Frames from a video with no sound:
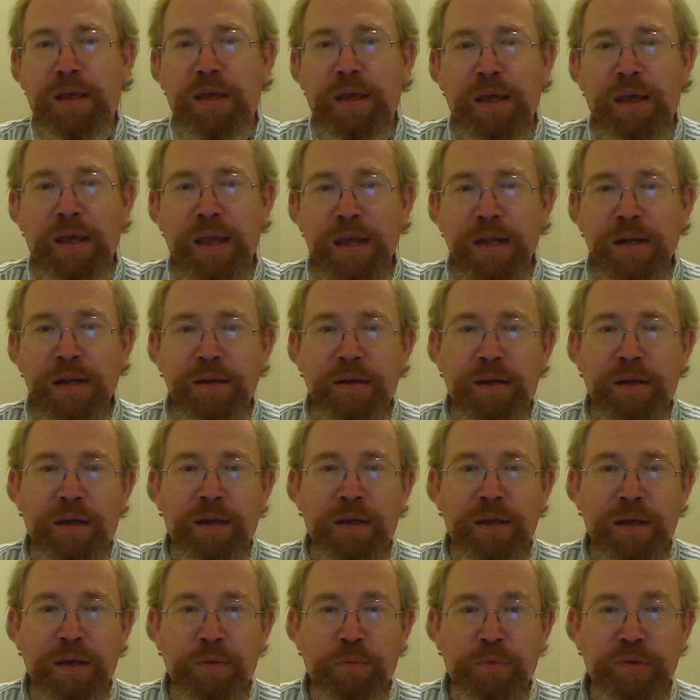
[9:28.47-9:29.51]
And
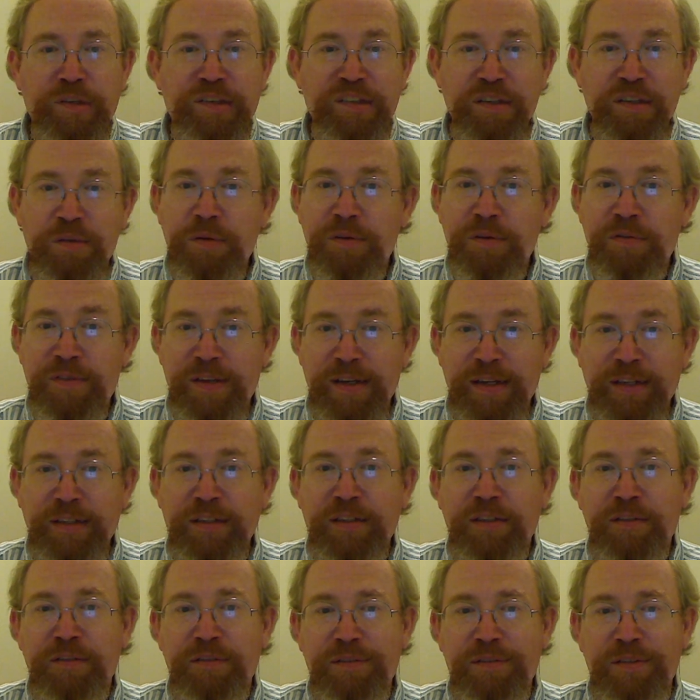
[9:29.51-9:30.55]
it was so
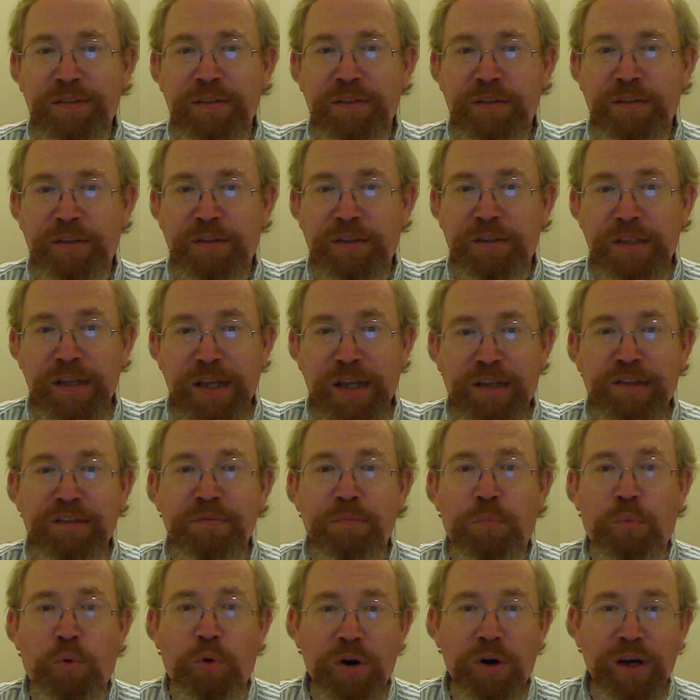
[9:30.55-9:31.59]
effective that the next
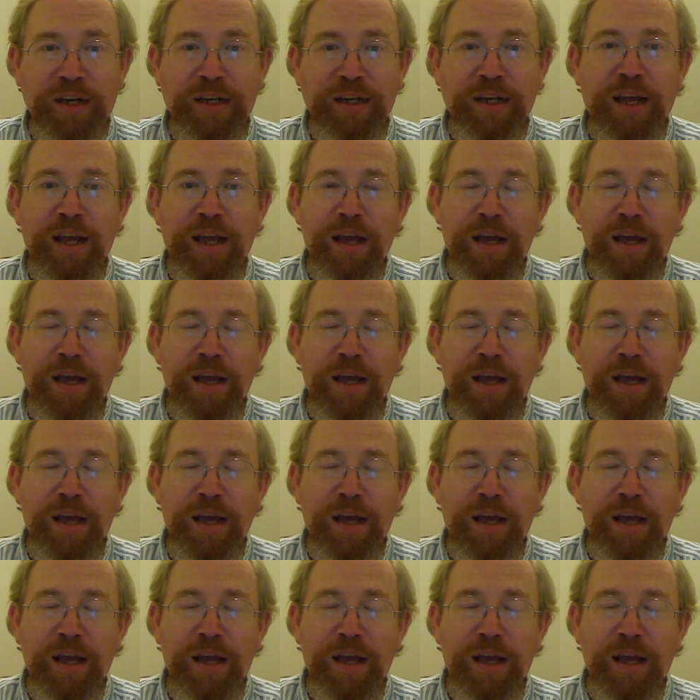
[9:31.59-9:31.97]
morning